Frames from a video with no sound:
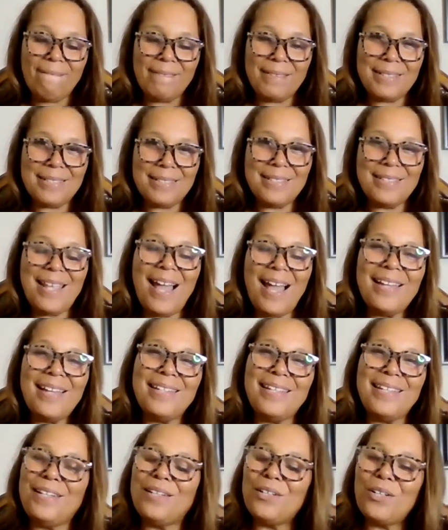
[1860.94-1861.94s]
does not
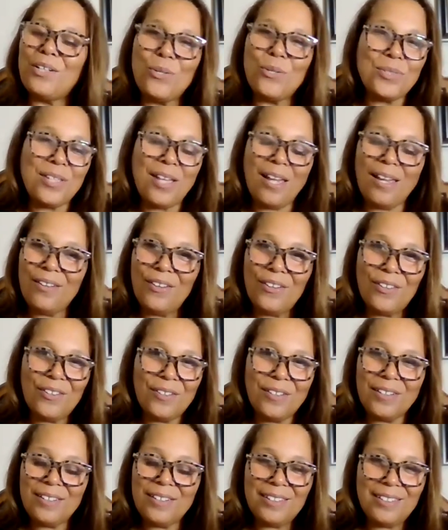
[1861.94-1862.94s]
need a cosigner.
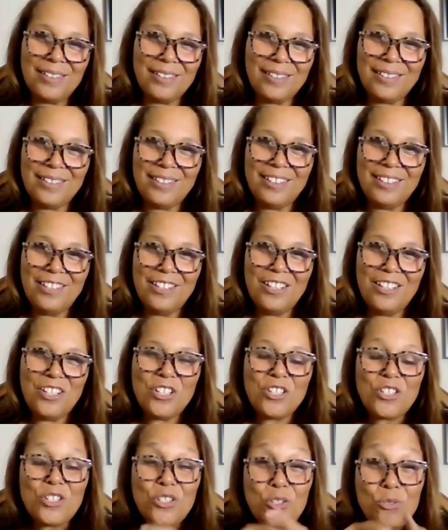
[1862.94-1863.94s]

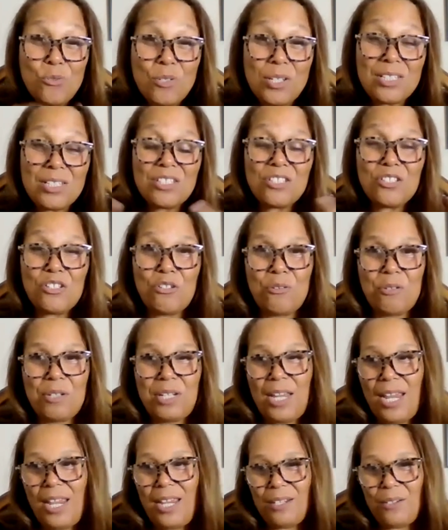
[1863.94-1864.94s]
You get to
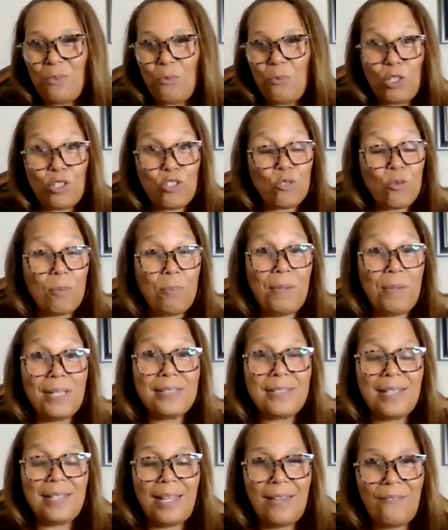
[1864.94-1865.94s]
create what your
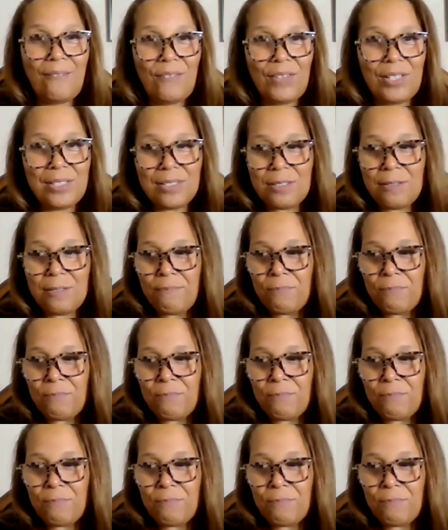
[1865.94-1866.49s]
best life is.